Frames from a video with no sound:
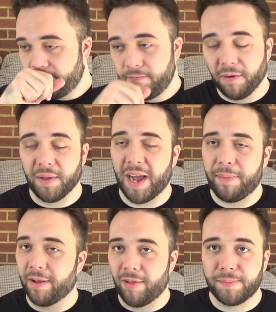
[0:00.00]
From the
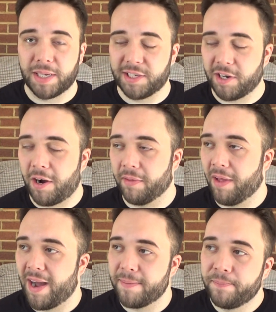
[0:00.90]
couple of clips I saw
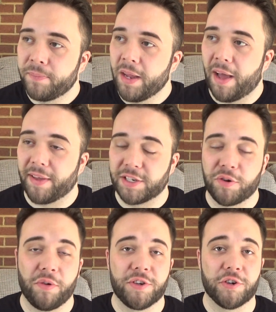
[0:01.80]
online, I think it's
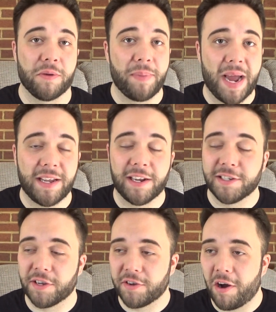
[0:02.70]
cool that your companion
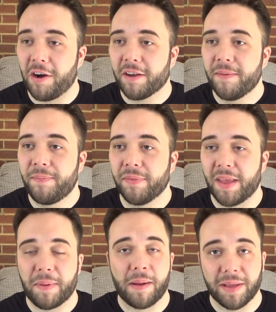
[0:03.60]
is a dog.
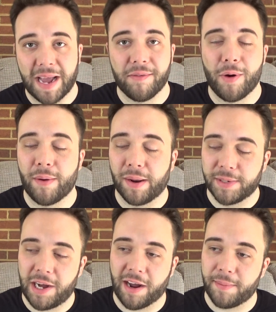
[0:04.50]
And that probably gave away what I'm
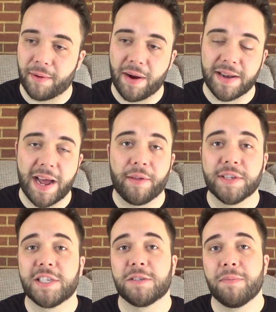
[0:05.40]
talking about right now.
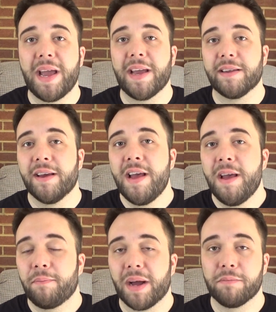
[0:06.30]
This is made
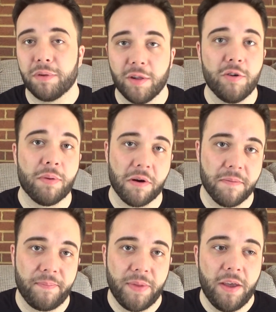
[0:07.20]
by
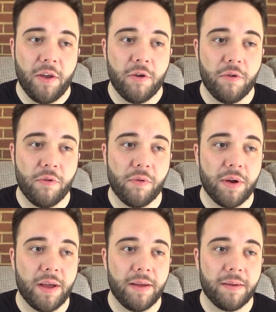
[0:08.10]
Bloober,
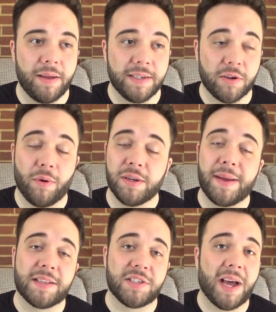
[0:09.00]
who is going to
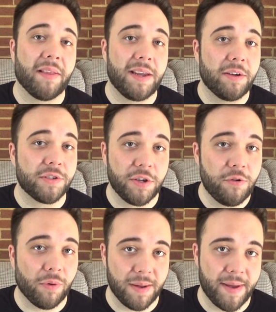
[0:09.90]
make the Silent Hill
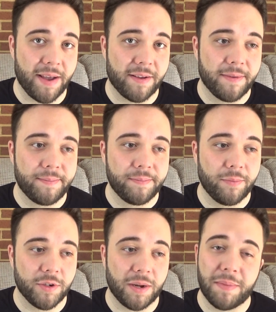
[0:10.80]
2 remake,
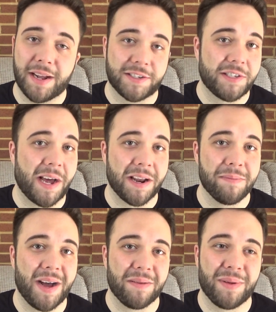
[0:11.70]
which I'm not excited
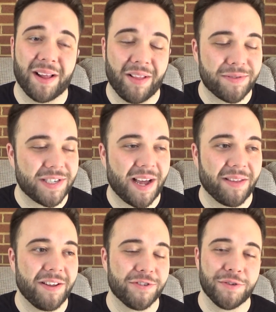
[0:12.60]
about, but I love
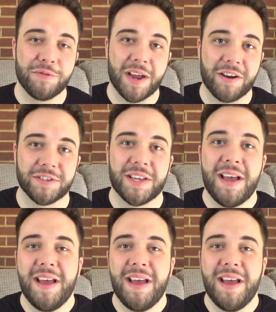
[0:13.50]
Silent Hill, so who cares?